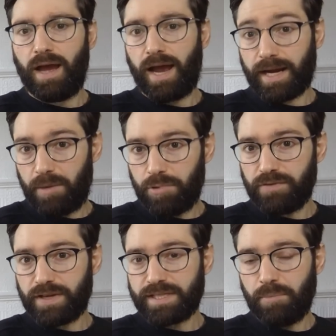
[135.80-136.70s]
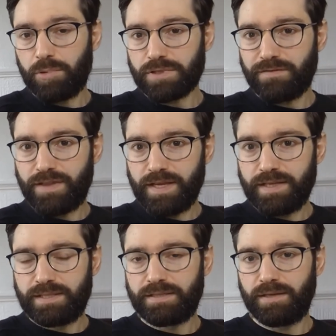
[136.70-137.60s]
A couple of examples of
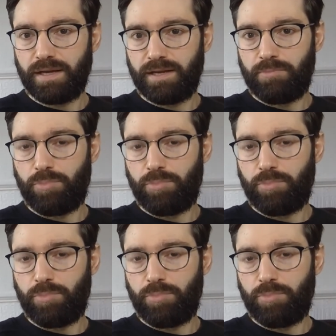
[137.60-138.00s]
this uh,